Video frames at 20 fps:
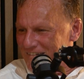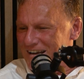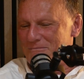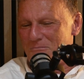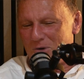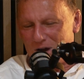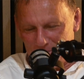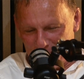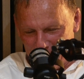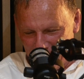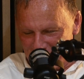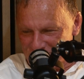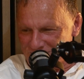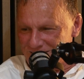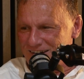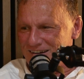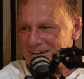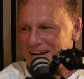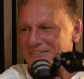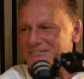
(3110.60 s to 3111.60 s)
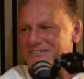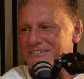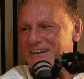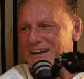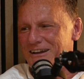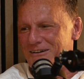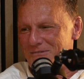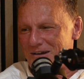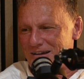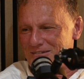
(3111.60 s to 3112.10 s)
Well, my pleasure, I have to
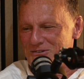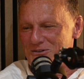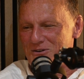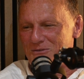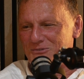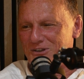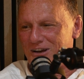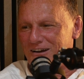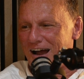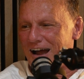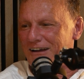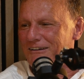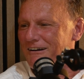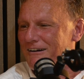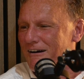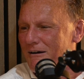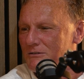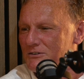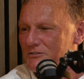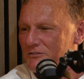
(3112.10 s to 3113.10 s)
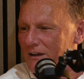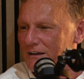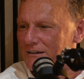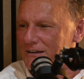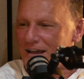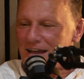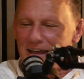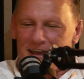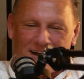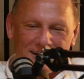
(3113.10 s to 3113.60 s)
say. And I always
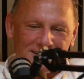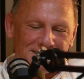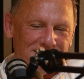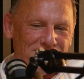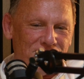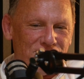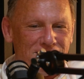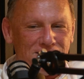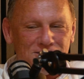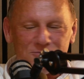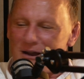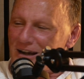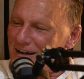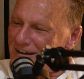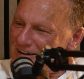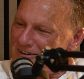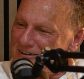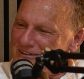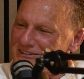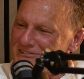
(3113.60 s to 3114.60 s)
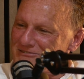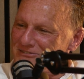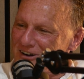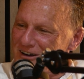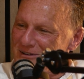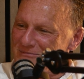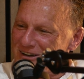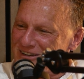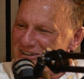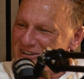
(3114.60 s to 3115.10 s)
felt, I said, geez, when are they going to
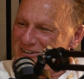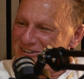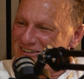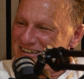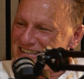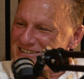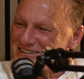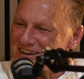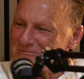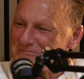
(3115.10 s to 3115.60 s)
invite me to do this